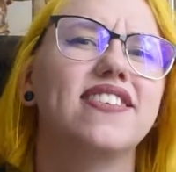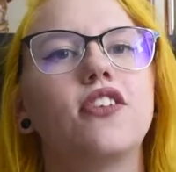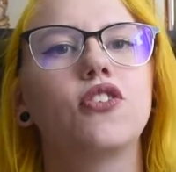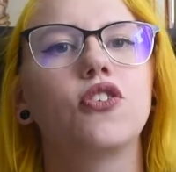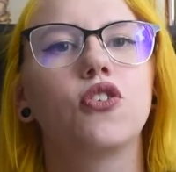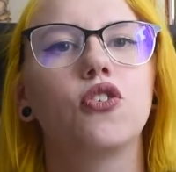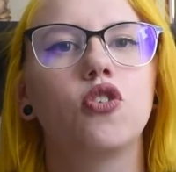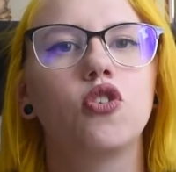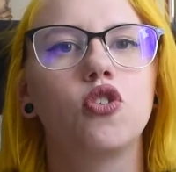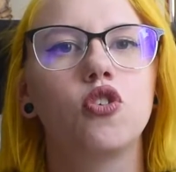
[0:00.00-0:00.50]

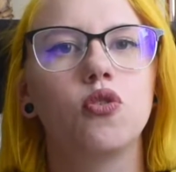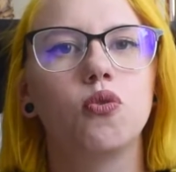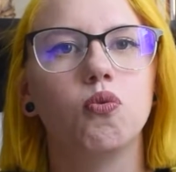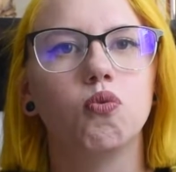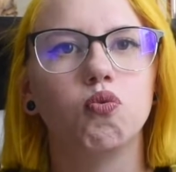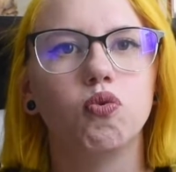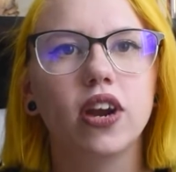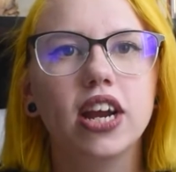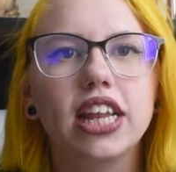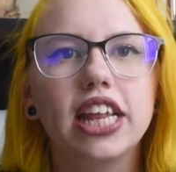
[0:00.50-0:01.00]
It's
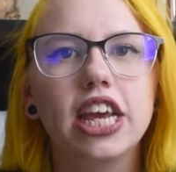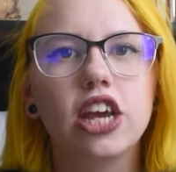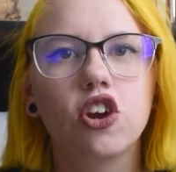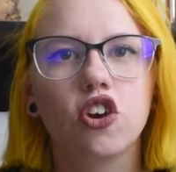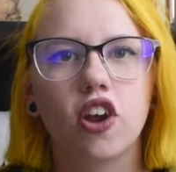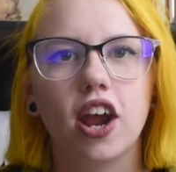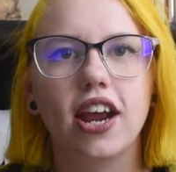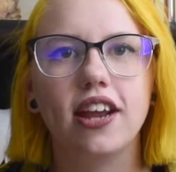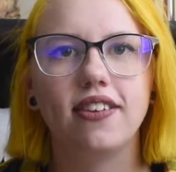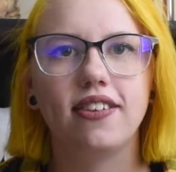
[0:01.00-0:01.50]
really
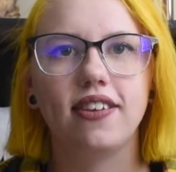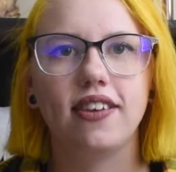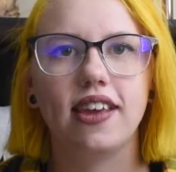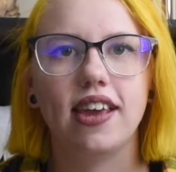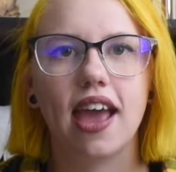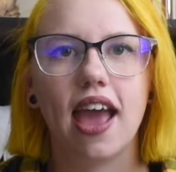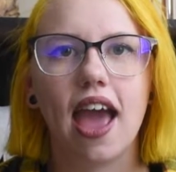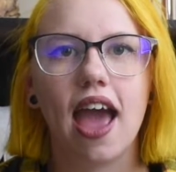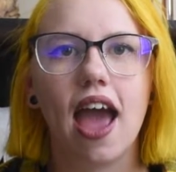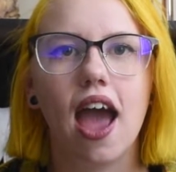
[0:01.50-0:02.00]

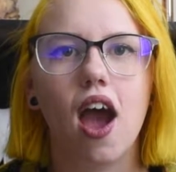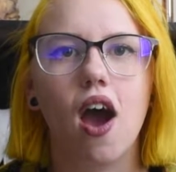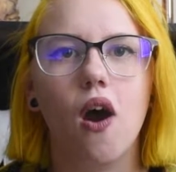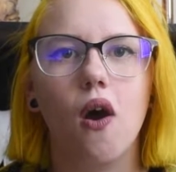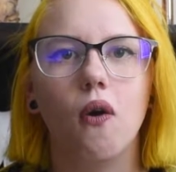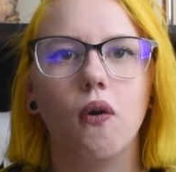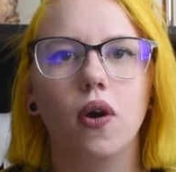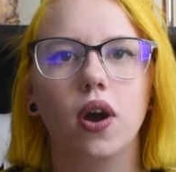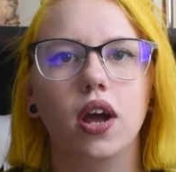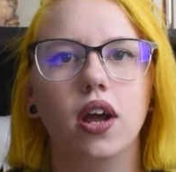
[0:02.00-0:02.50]
crazy
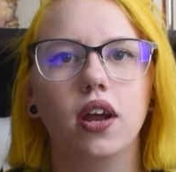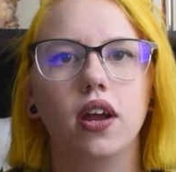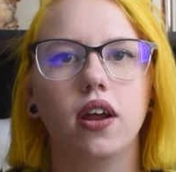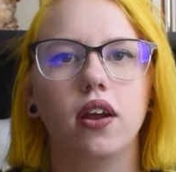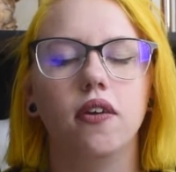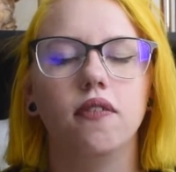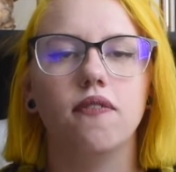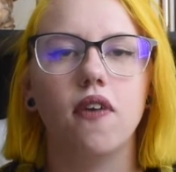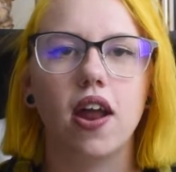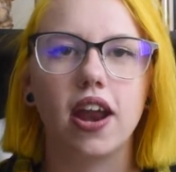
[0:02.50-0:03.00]
how
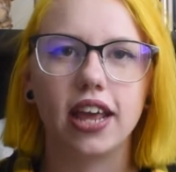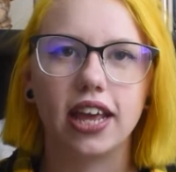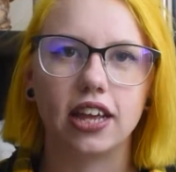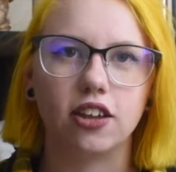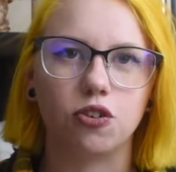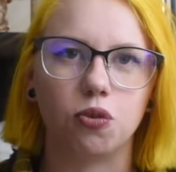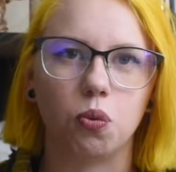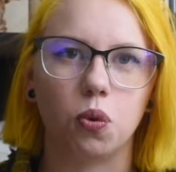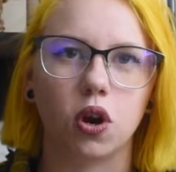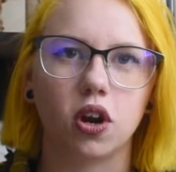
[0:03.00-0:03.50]

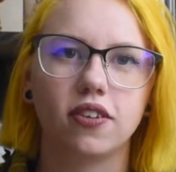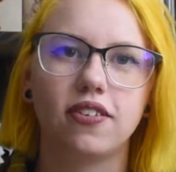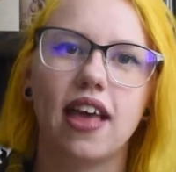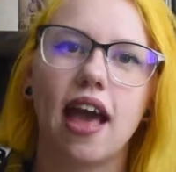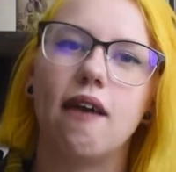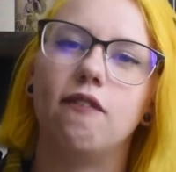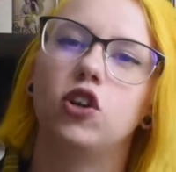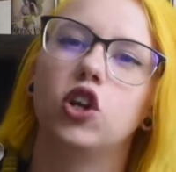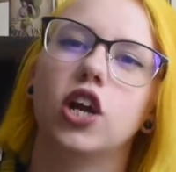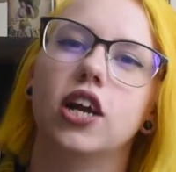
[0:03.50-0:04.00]
Vonnegut's works
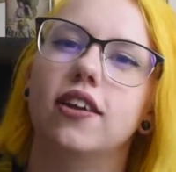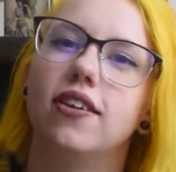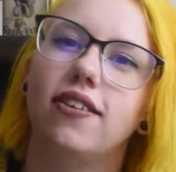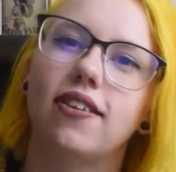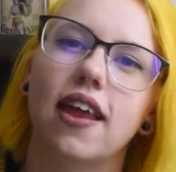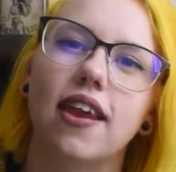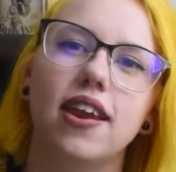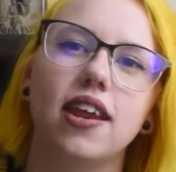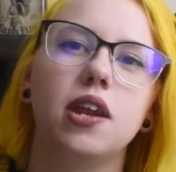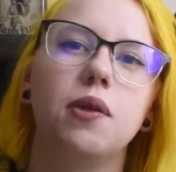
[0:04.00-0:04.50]
have
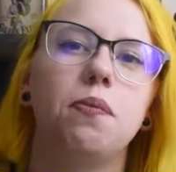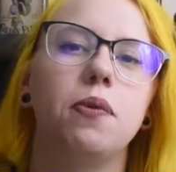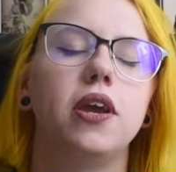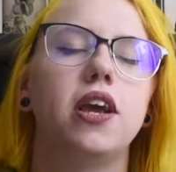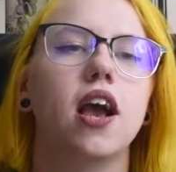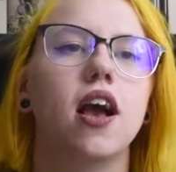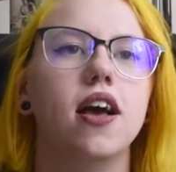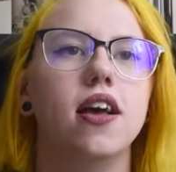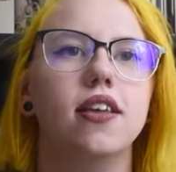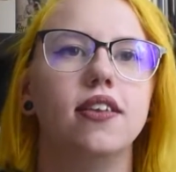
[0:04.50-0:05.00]
transcended,
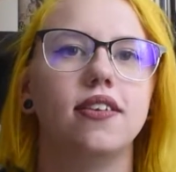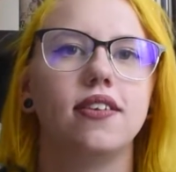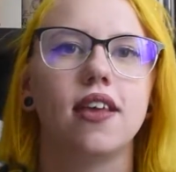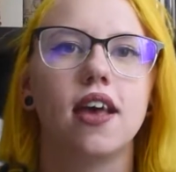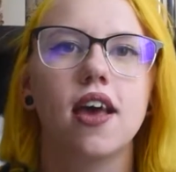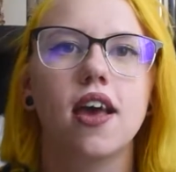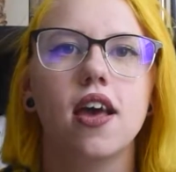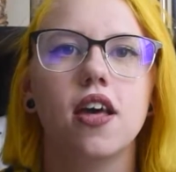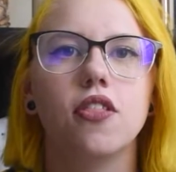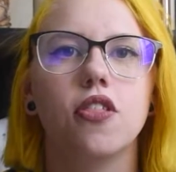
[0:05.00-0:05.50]
because
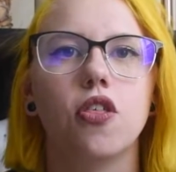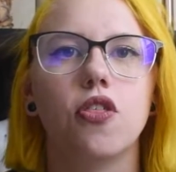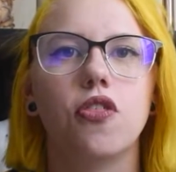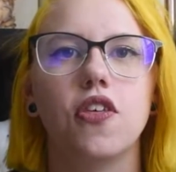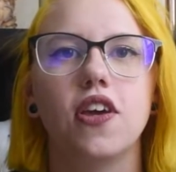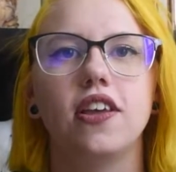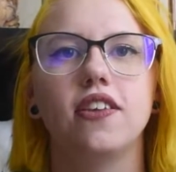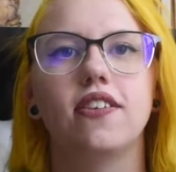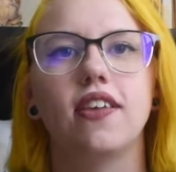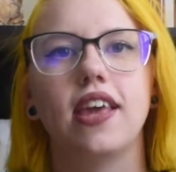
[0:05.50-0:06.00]
the
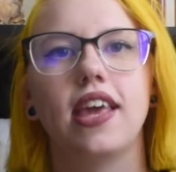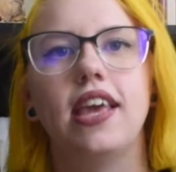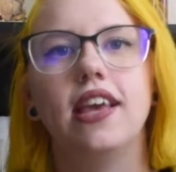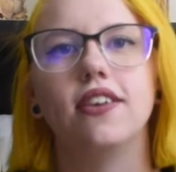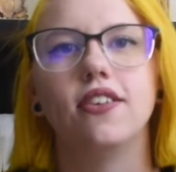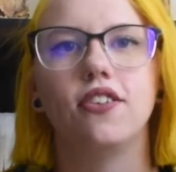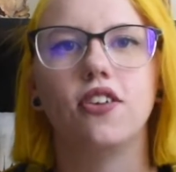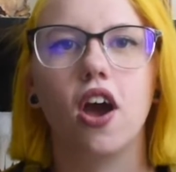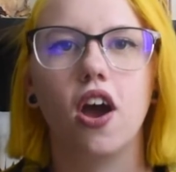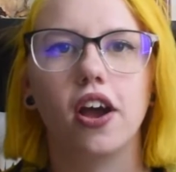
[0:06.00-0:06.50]
things that he
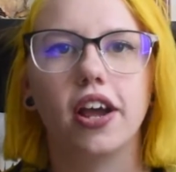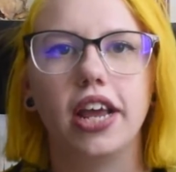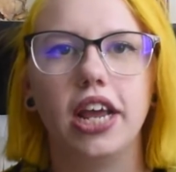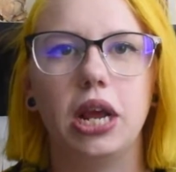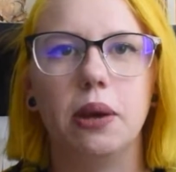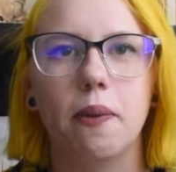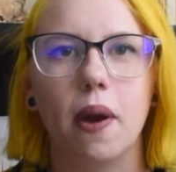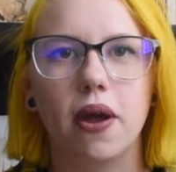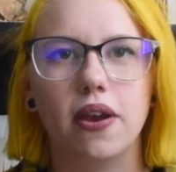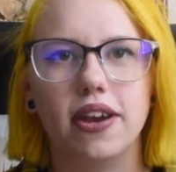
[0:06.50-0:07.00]
is
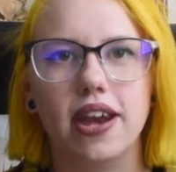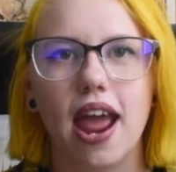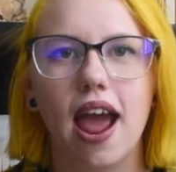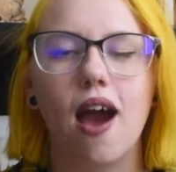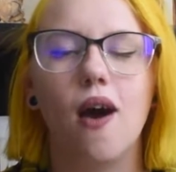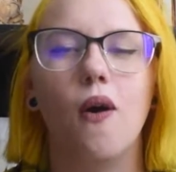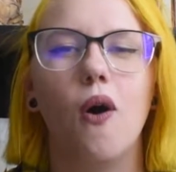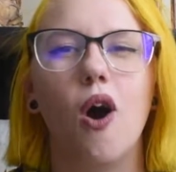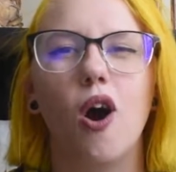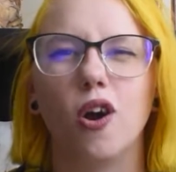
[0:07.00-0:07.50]
talking about
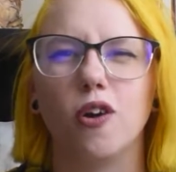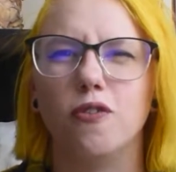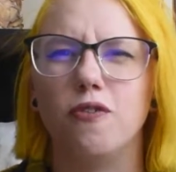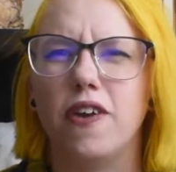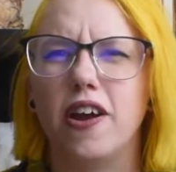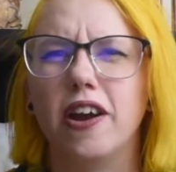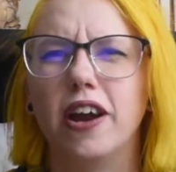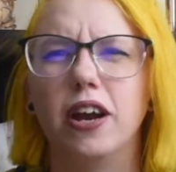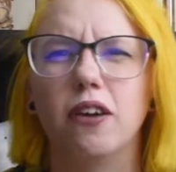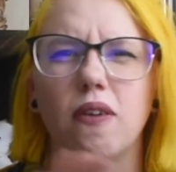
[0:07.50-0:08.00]
now are
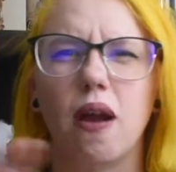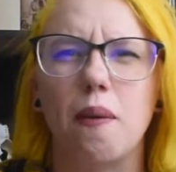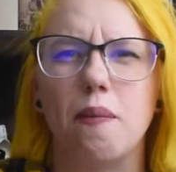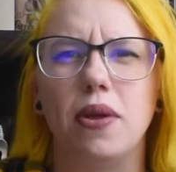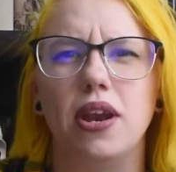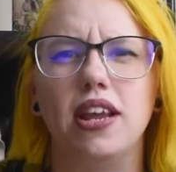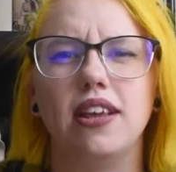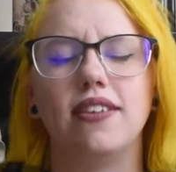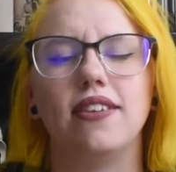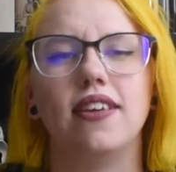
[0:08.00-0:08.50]
very
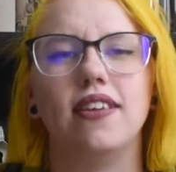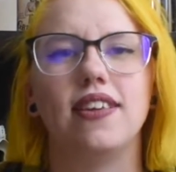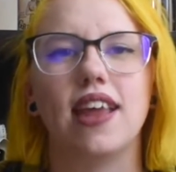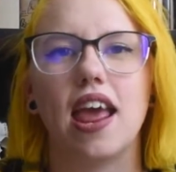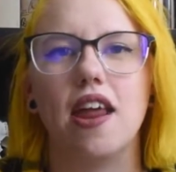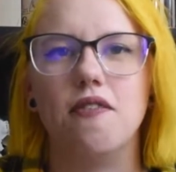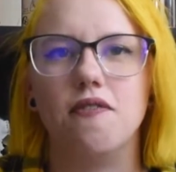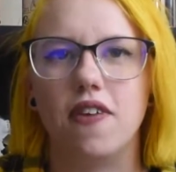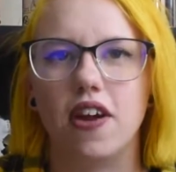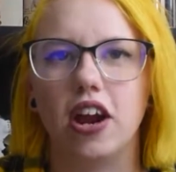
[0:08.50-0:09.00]
reminiscent
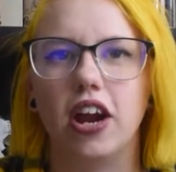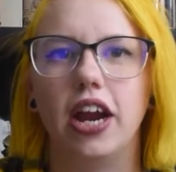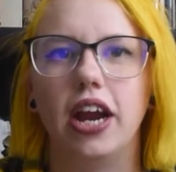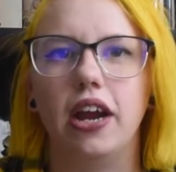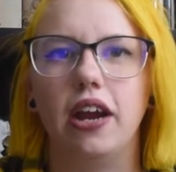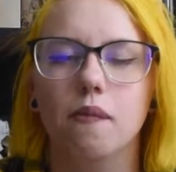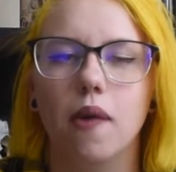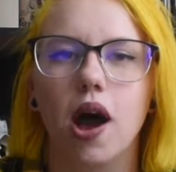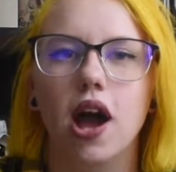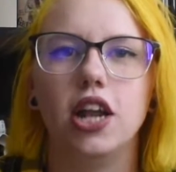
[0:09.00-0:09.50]
and
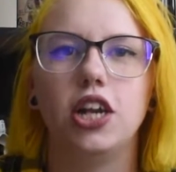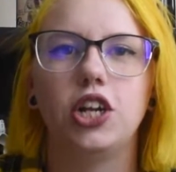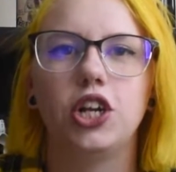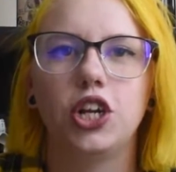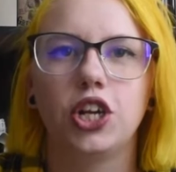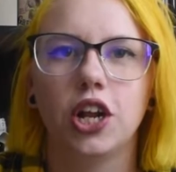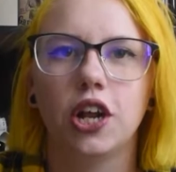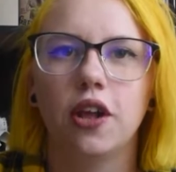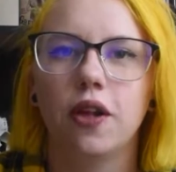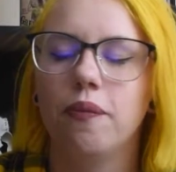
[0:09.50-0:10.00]
very
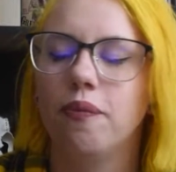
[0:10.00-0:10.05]
much